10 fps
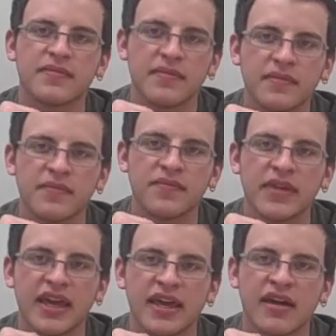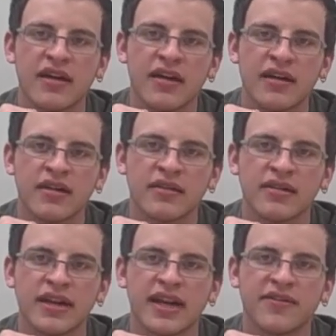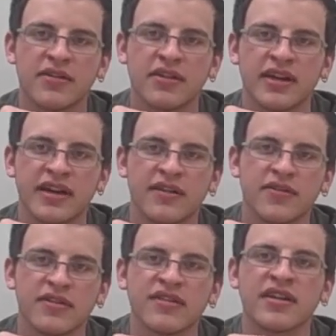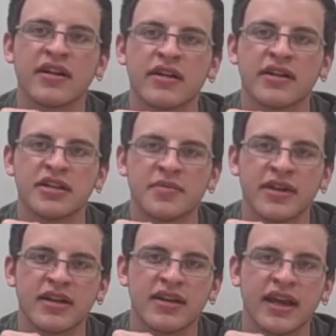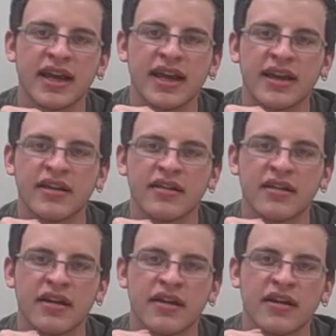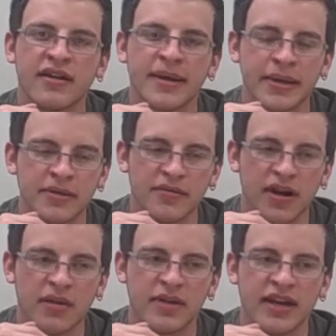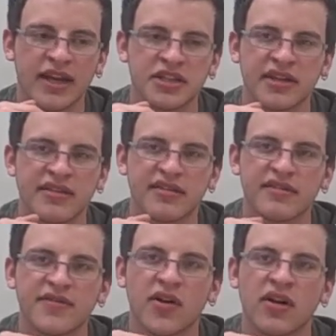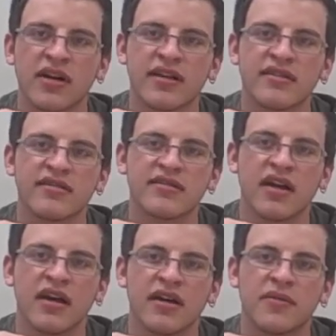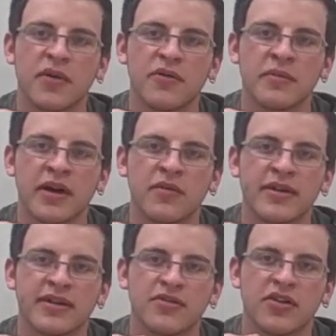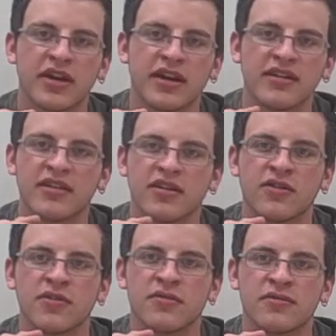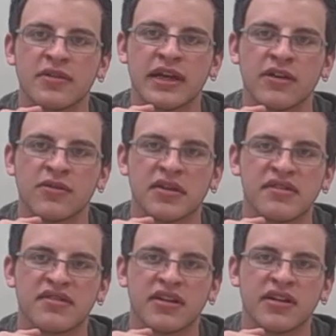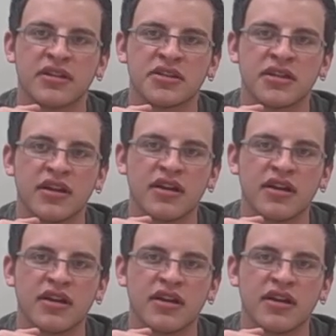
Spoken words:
Mm-hmm. He definitely offers encouragement and recommendations as far as what we might want to look into in our research,